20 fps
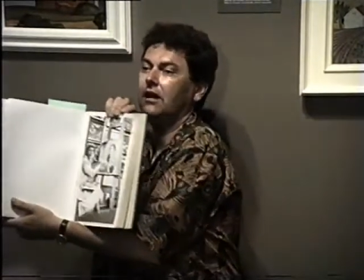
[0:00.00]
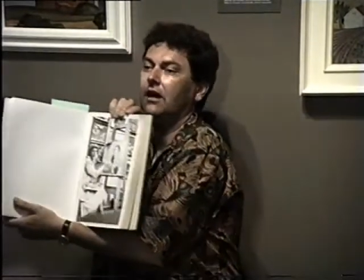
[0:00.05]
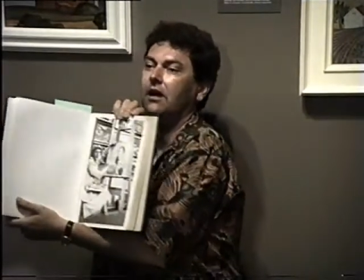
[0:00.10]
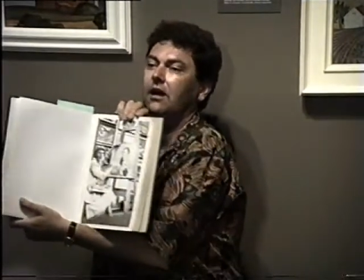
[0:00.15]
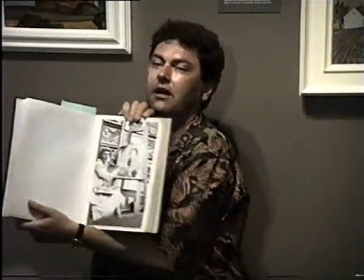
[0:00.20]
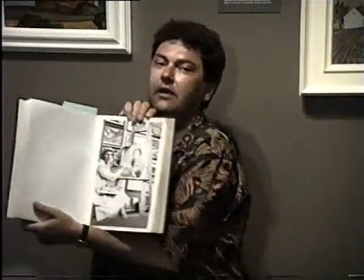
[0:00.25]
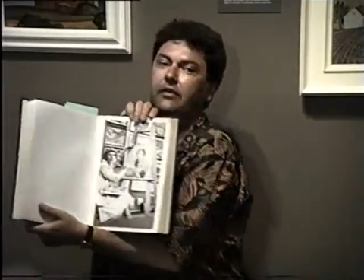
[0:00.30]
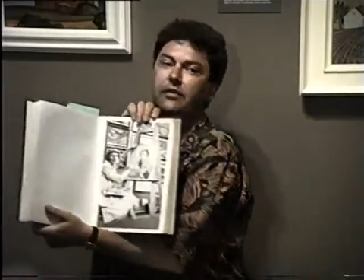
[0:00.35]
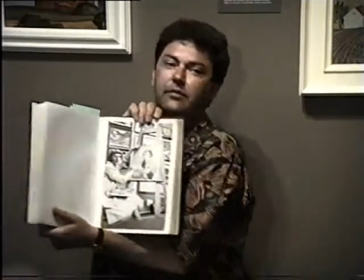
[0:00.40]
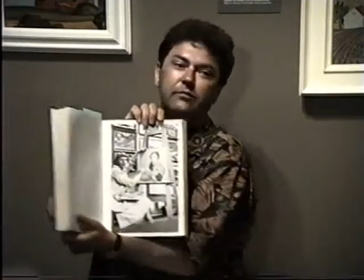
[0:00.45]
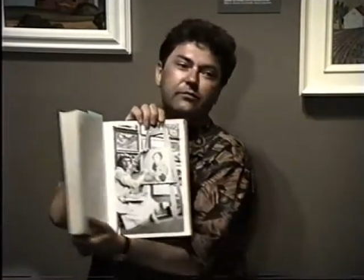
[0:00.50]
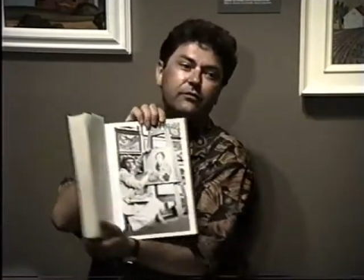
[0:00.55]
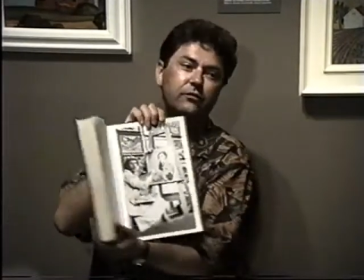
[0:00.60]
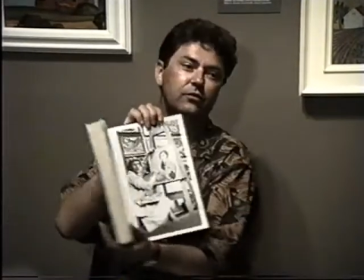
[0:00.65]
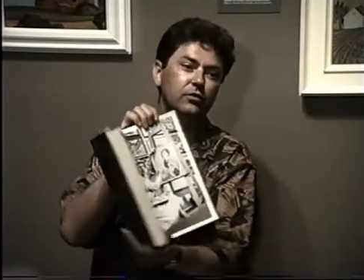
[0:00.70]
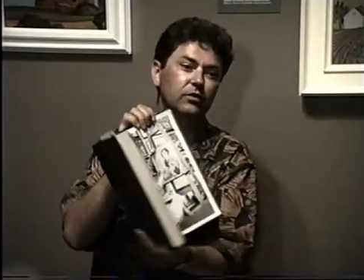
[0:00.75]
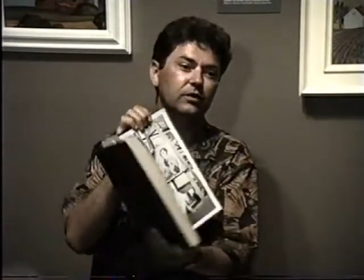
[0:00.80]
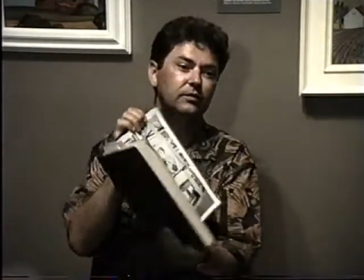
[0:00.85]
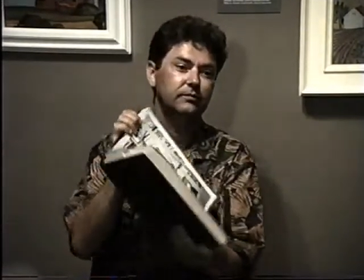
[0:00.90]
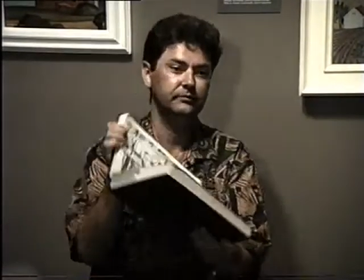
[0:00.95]
hire them
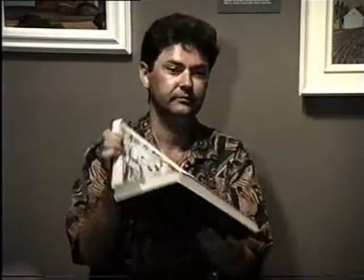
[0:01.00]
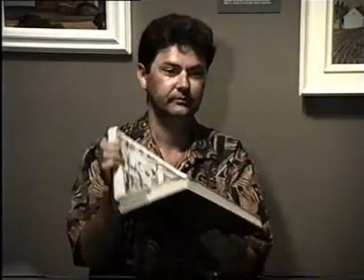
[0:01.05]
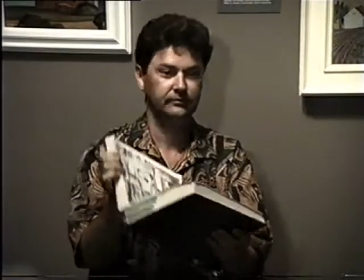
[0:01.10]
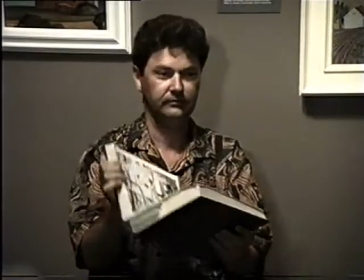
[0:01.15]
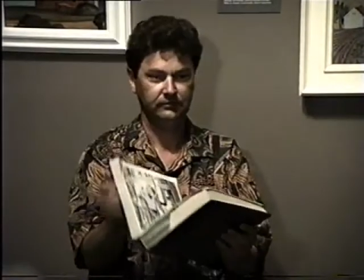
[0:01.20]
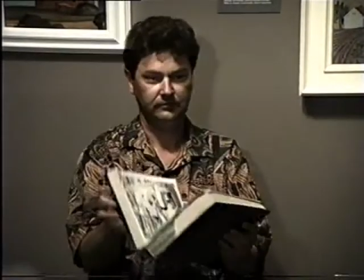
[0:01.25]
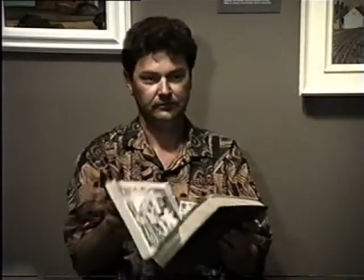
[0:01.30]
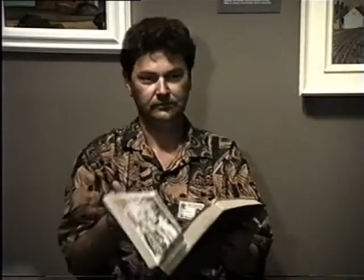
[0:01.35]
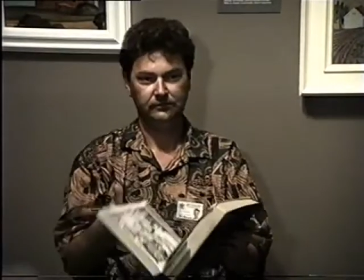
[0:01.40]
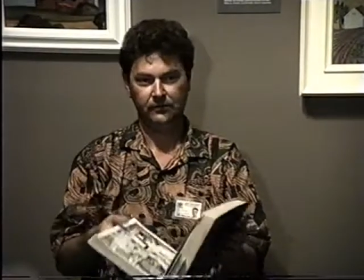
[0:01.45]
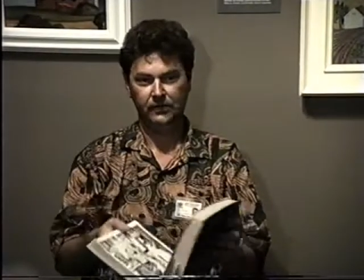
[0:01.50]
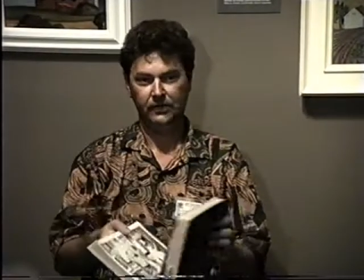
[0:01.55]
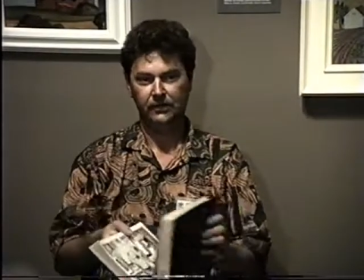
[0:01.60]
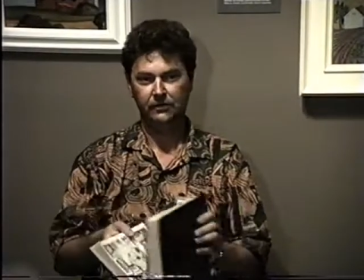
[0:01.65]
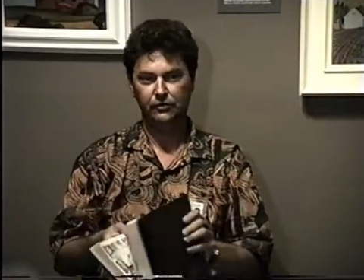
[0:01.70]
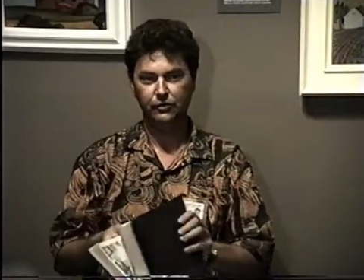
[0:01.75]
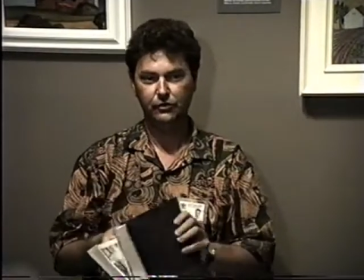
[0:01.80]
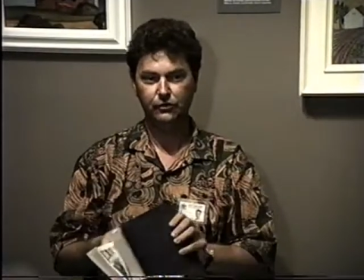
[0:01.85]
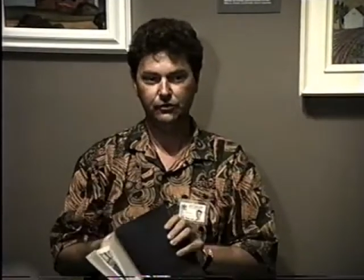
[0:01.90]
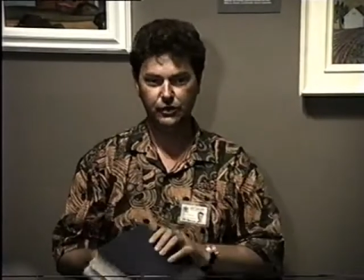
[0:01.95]
for
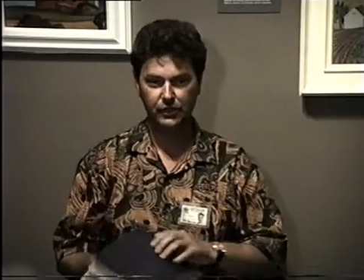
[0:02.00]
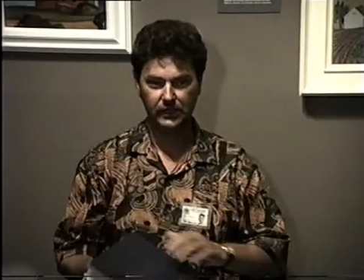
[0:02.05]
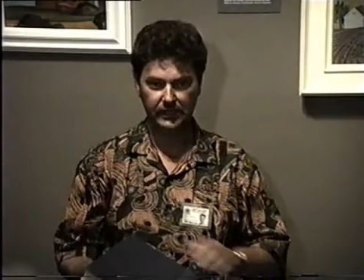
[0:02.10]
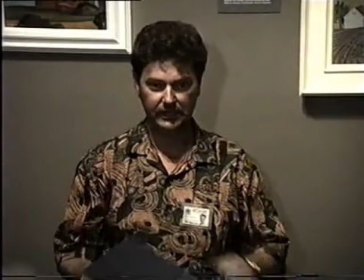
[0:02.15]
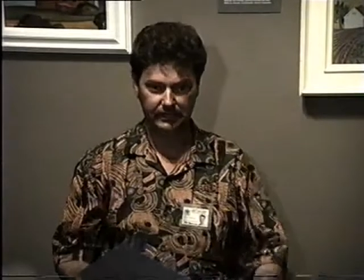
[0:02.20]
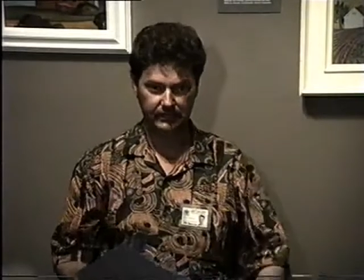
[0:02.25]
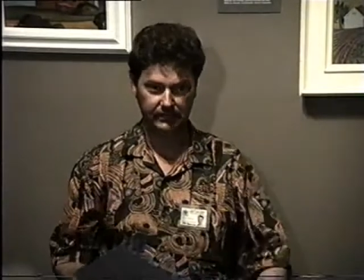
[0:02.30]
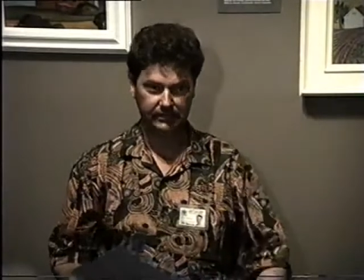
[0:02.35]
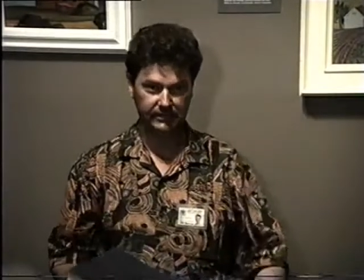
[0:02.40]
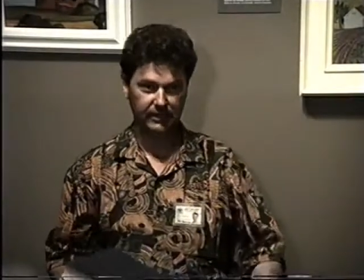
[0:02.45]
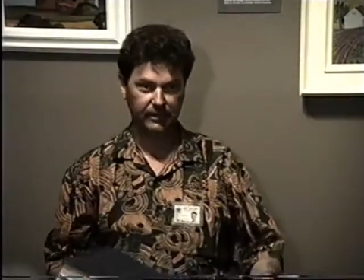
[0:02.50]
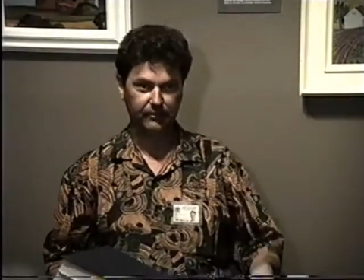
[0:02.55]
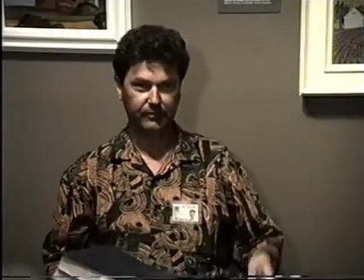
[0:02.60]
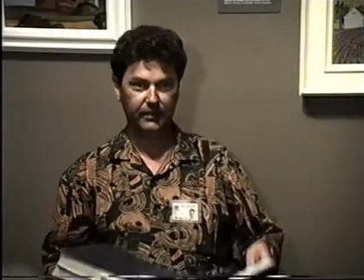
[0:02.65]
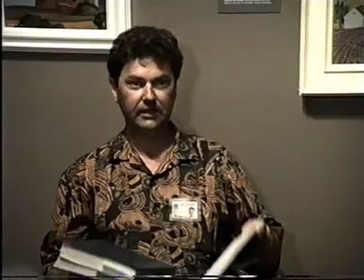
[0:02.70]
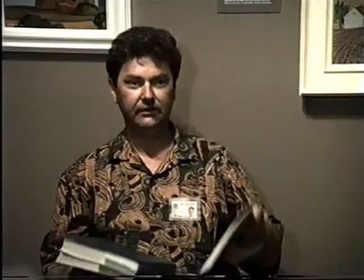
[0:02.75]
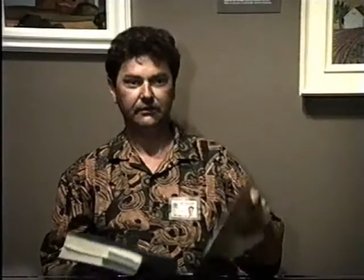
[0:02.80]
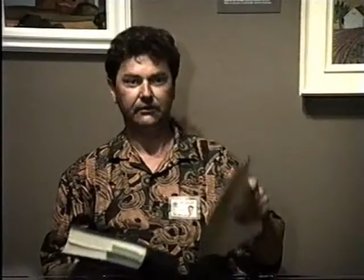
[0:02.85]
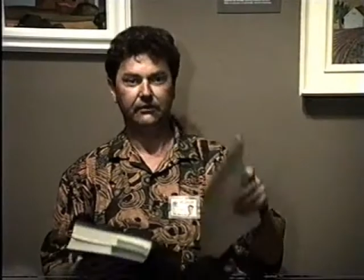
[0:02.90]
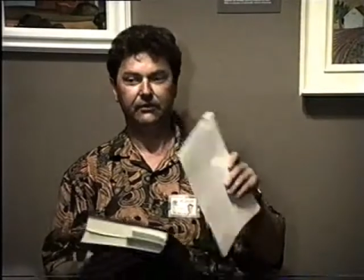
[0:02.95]
two shillings a
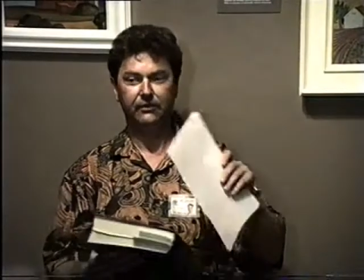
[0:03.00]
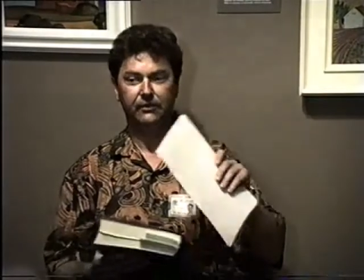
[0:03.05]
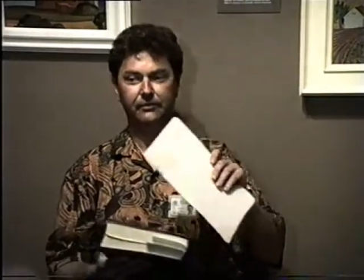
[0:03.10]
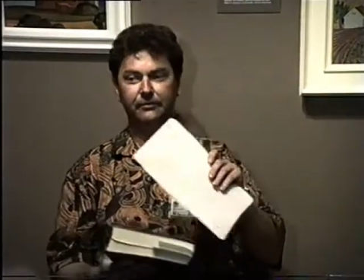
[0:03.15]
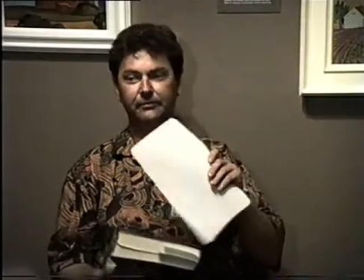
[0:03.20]
month.